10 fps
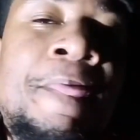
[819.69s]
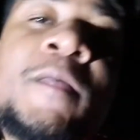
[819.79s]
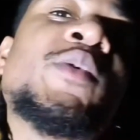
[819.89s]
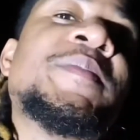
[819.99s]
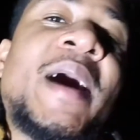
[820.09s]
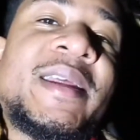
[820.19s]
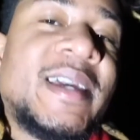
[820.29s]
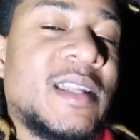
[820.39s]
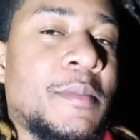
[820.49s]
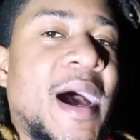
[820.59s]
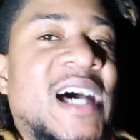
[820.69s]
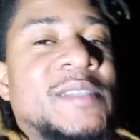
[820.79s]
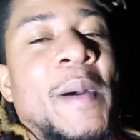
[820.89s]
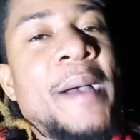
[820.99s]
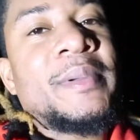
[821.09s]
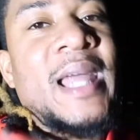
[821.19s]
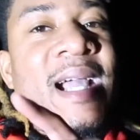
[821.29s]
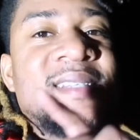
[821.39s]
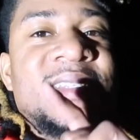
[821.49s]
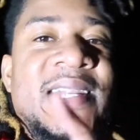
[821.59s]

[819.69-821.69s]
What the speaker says: We about to get the mods popping. Like I said,